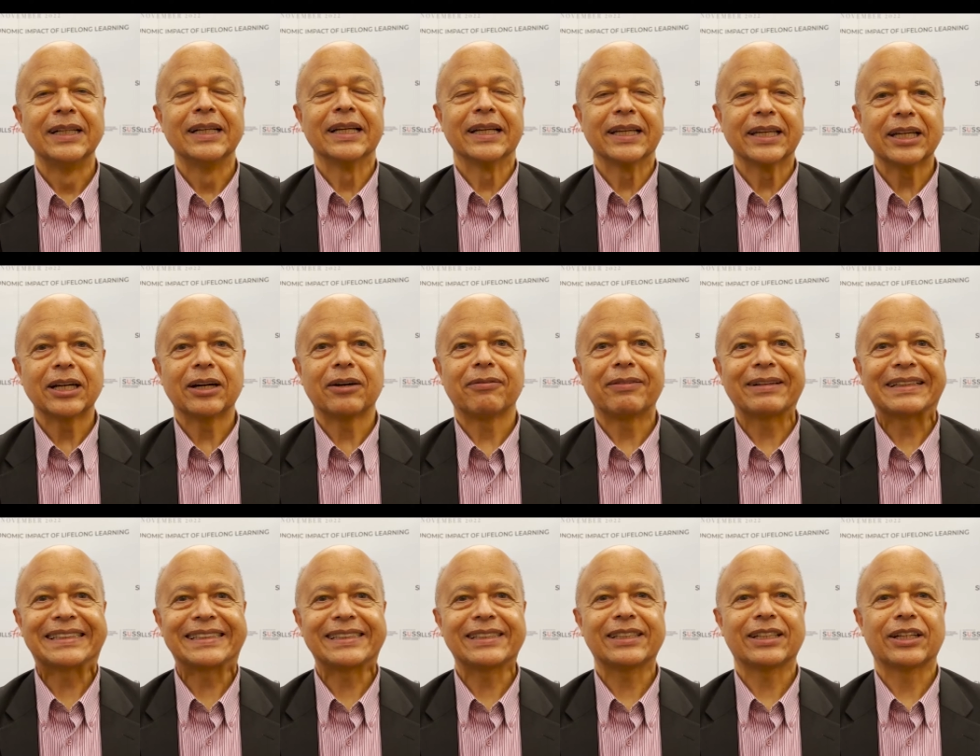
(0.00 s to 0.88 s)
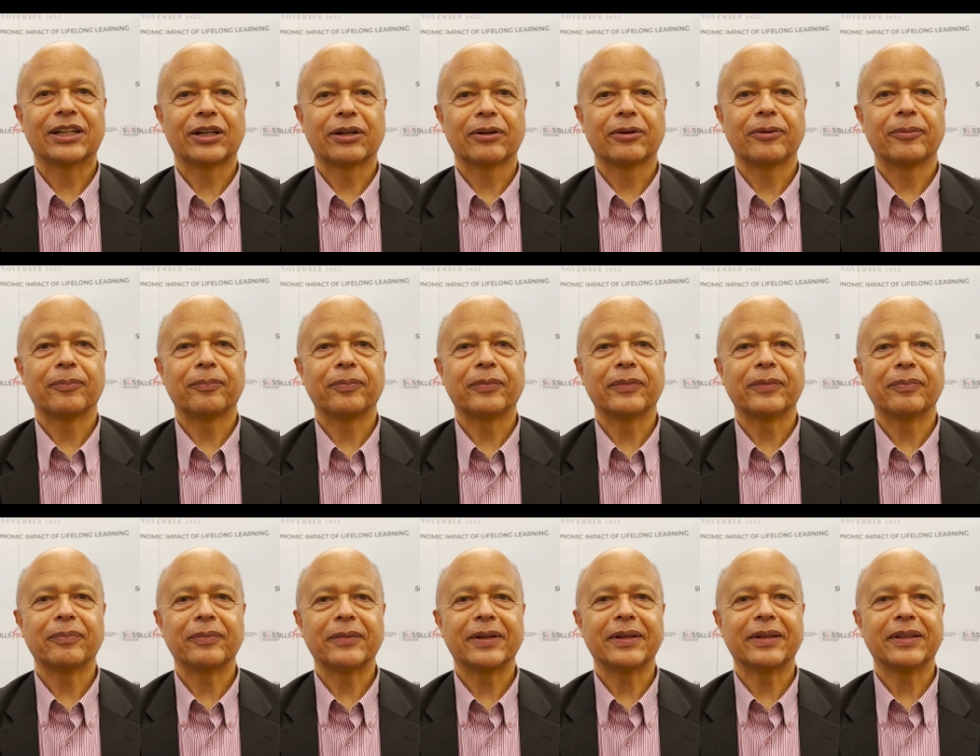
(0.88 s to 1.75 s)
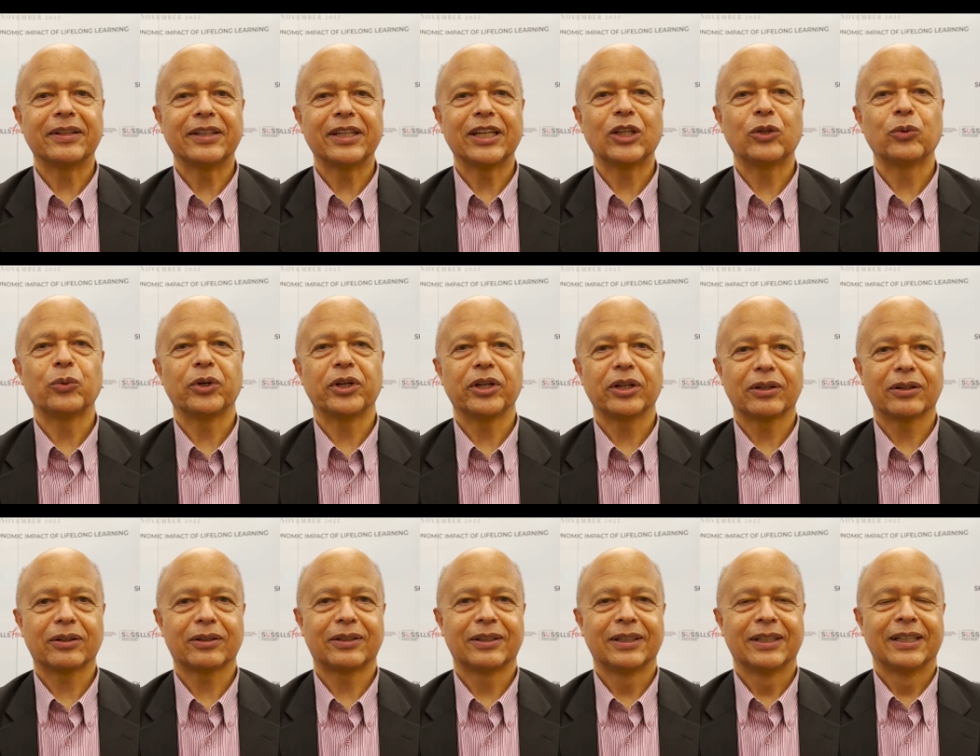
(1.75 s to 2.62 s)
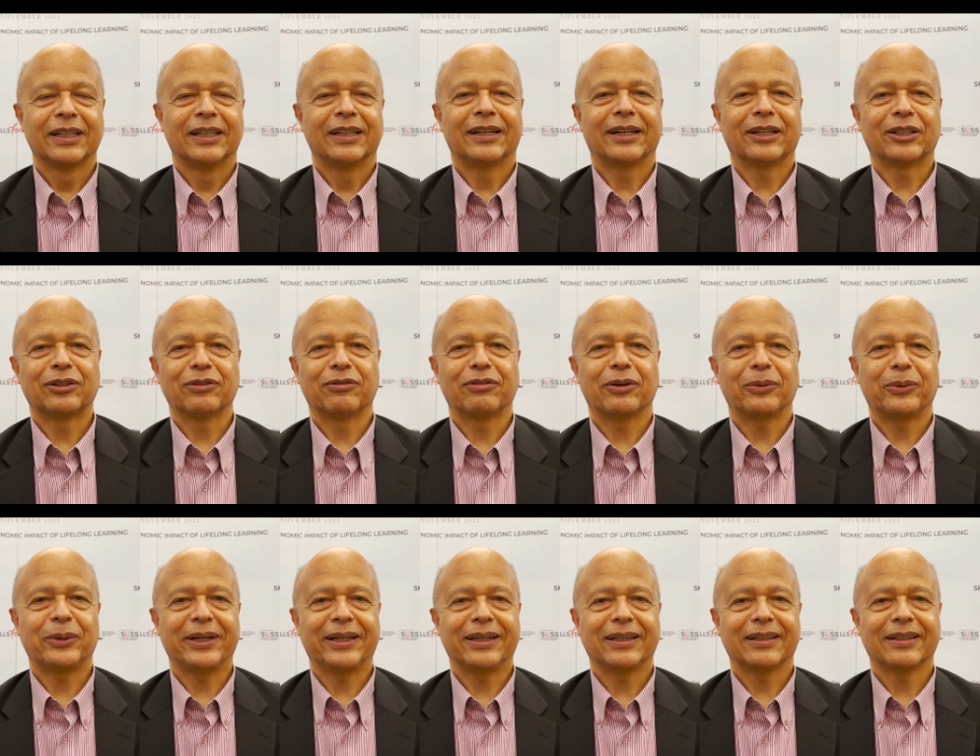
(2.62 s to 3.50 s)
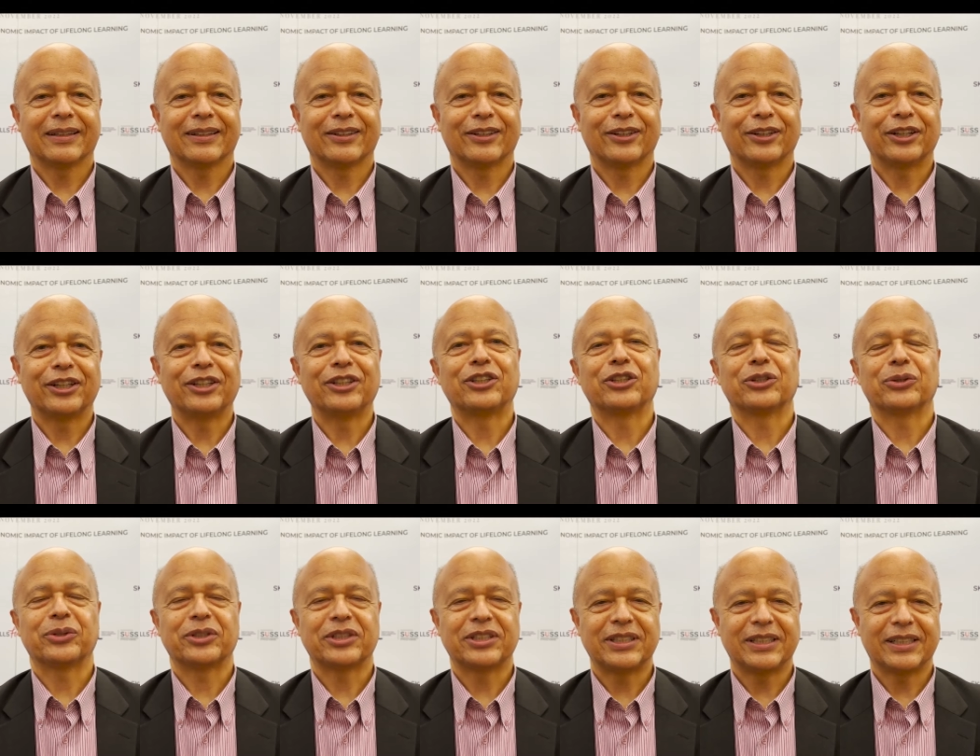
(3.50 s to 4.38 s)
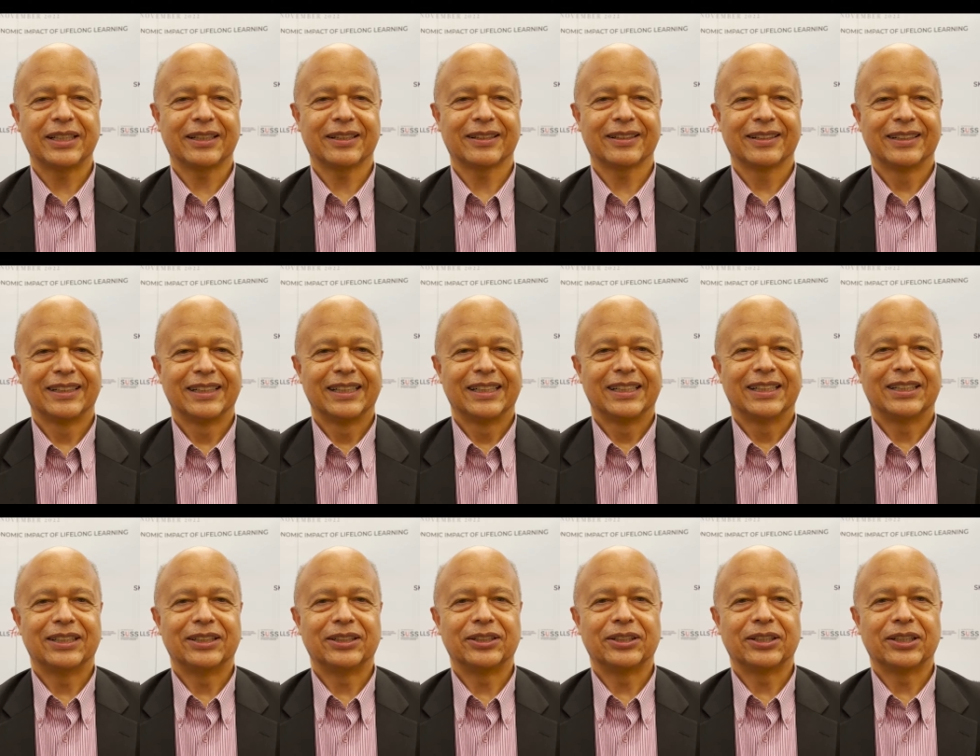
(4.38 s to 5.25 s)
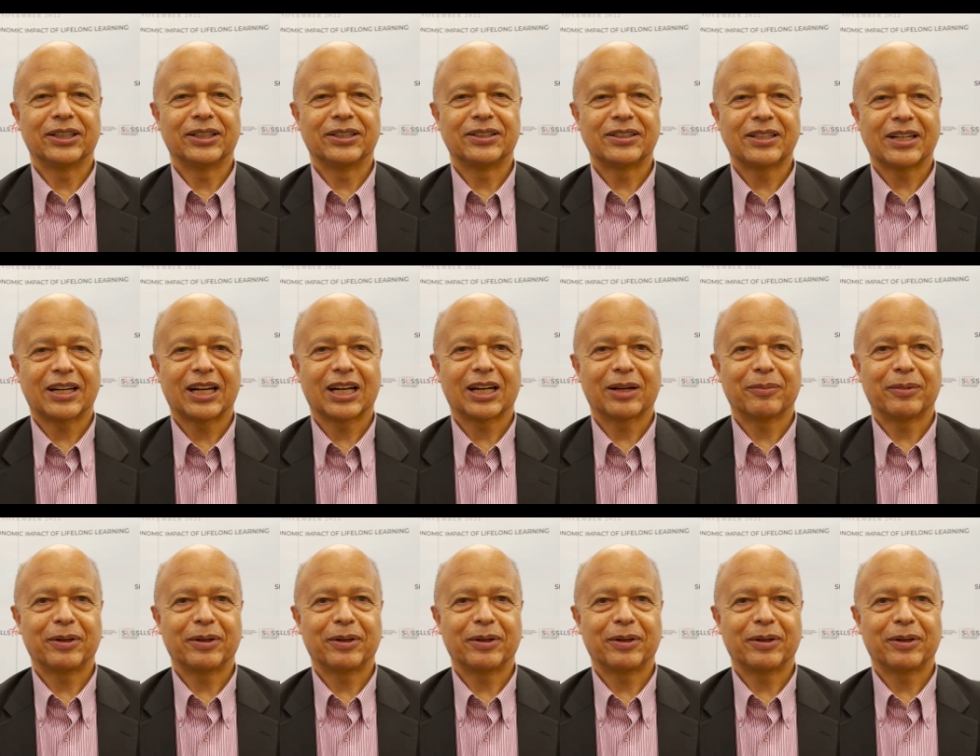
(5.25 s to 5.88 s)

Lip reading: Yeah, that's indeed, we are at a very interesting time.